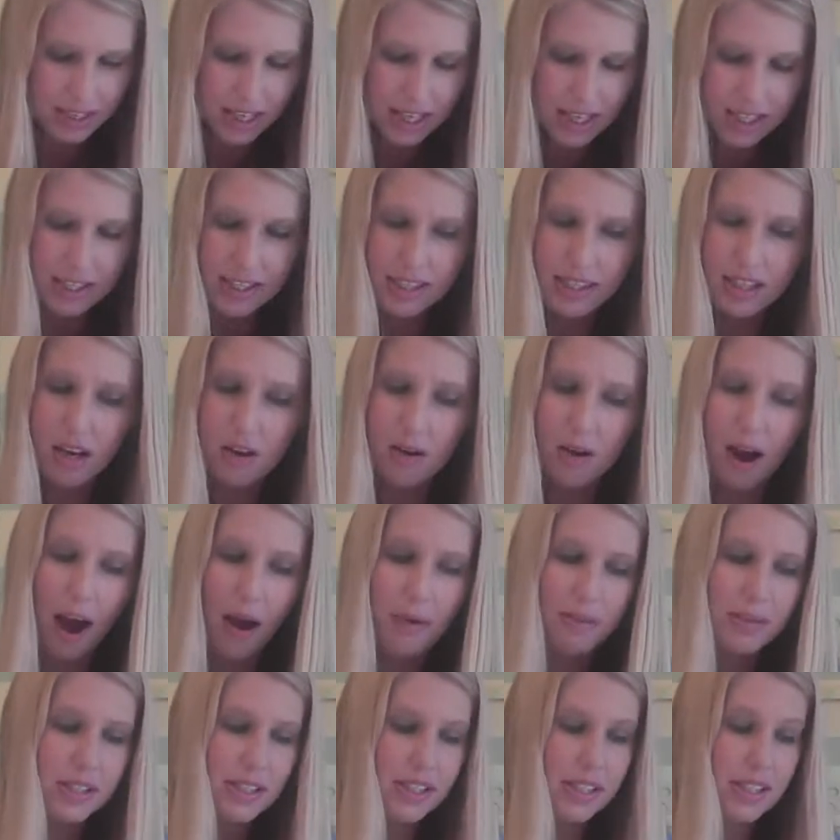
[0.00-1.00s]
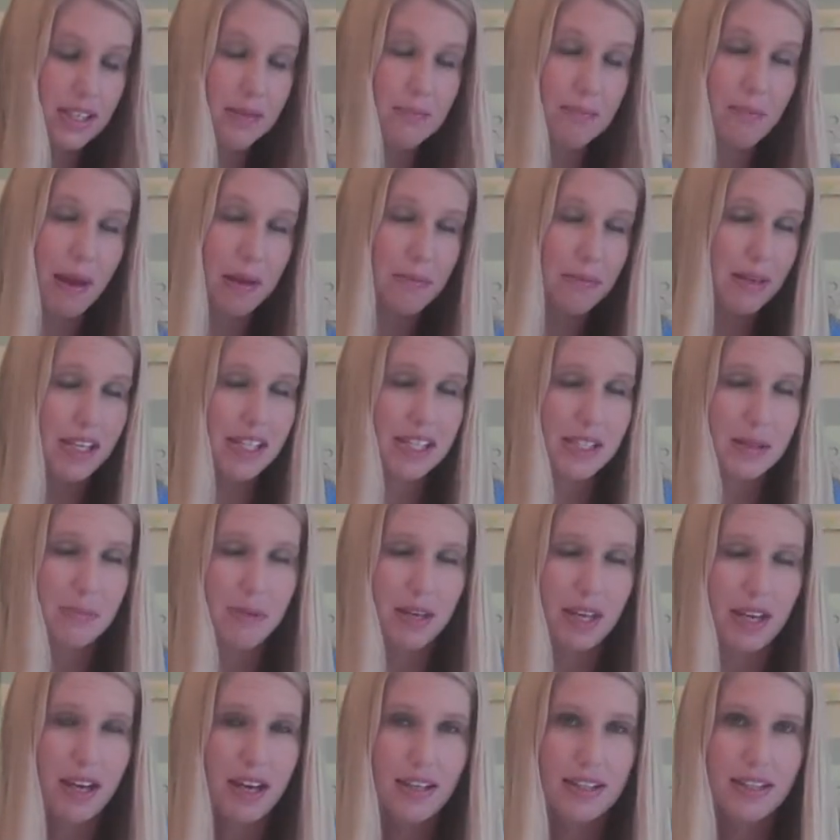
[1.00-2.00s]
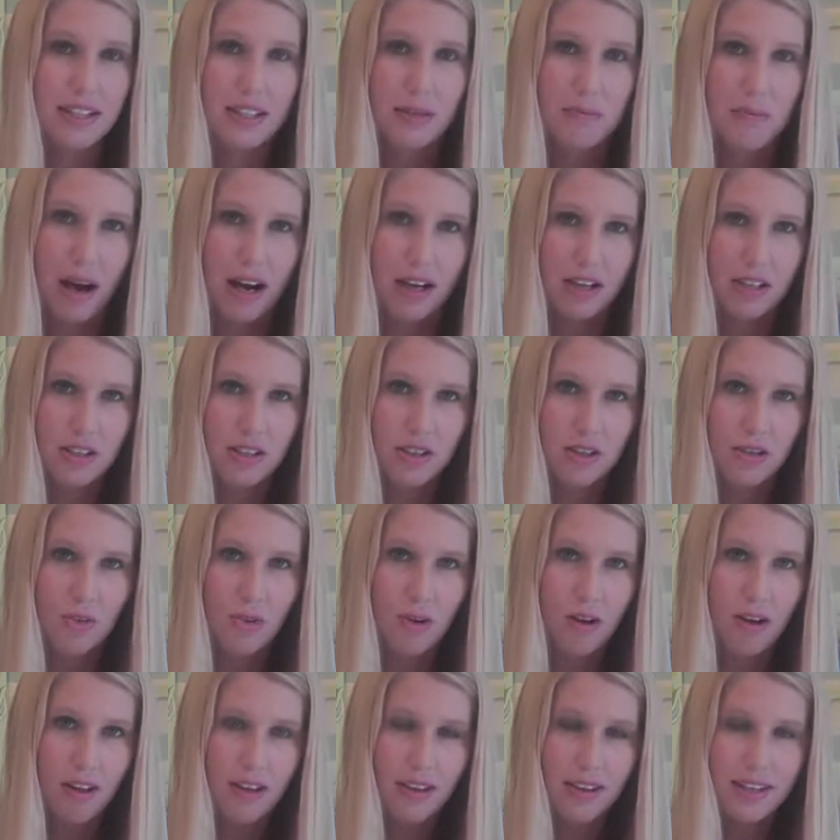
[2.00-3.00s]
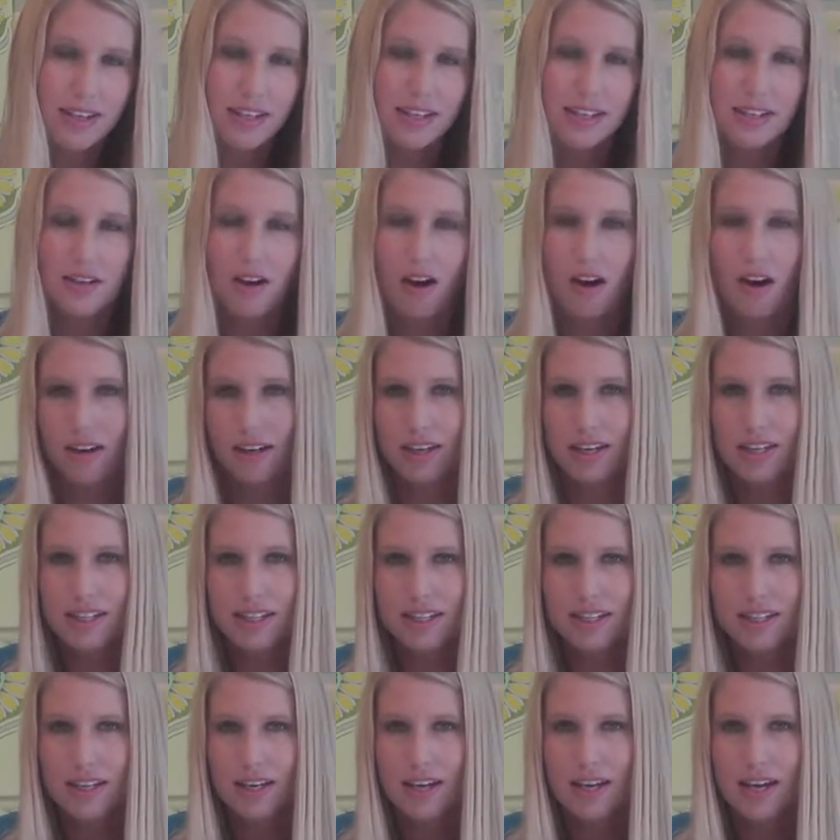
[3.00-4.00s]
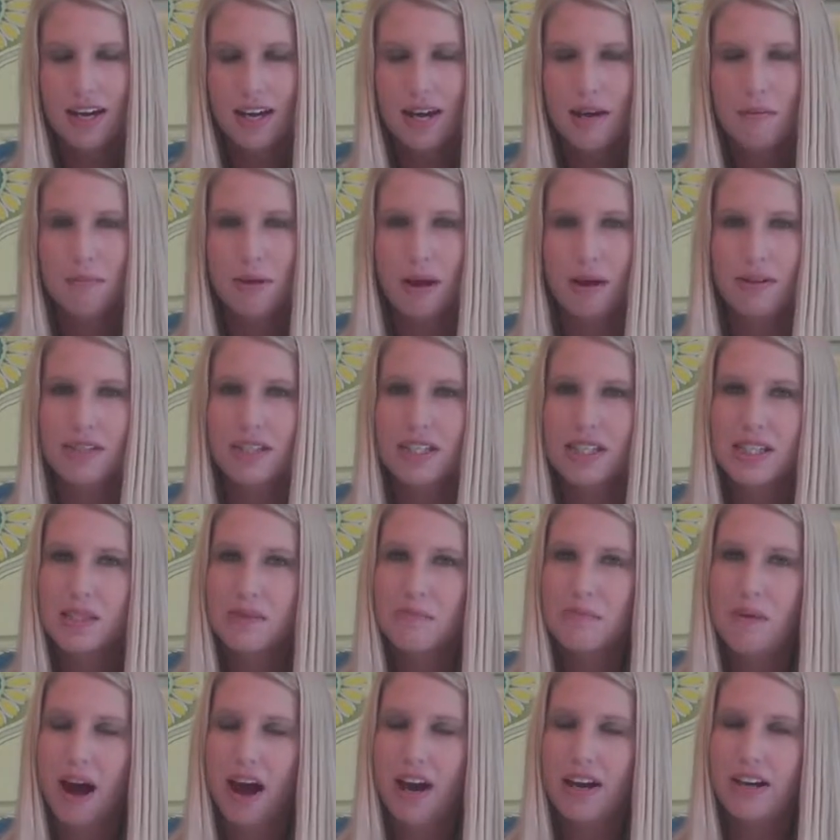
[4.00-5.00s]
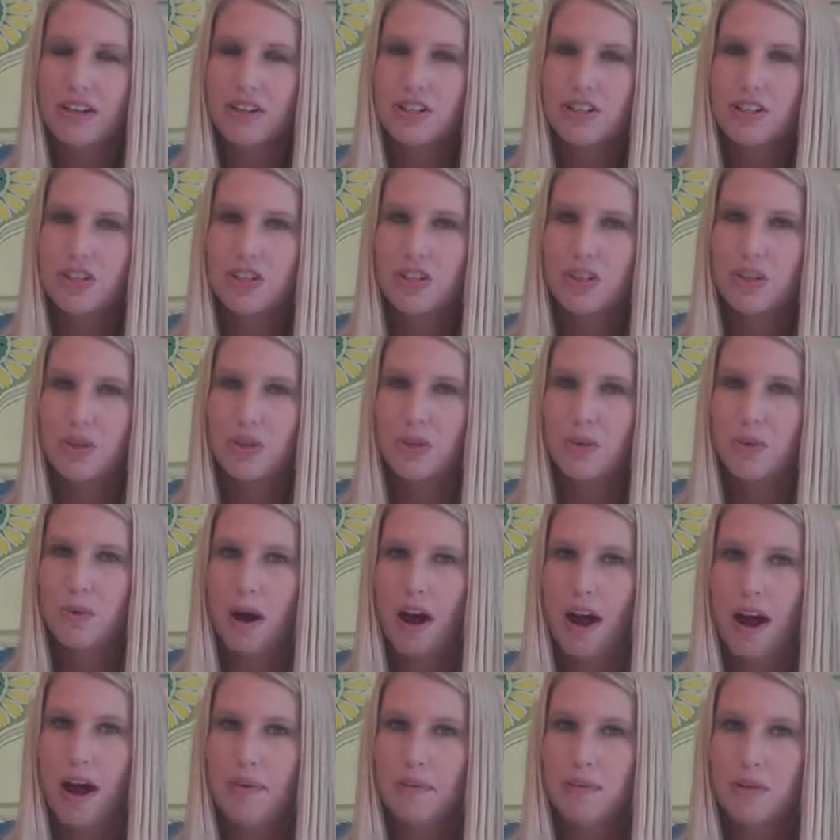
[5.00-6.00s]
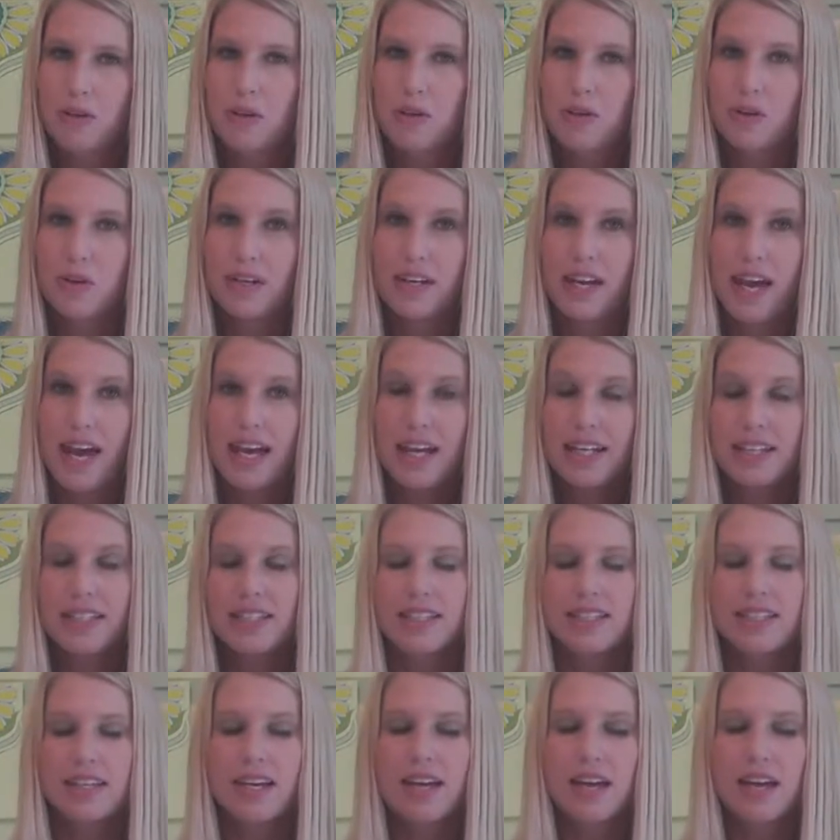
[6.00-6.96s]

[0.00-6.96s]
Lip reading: And so maybe it's because it's back to school and it's August, but I was inspired to create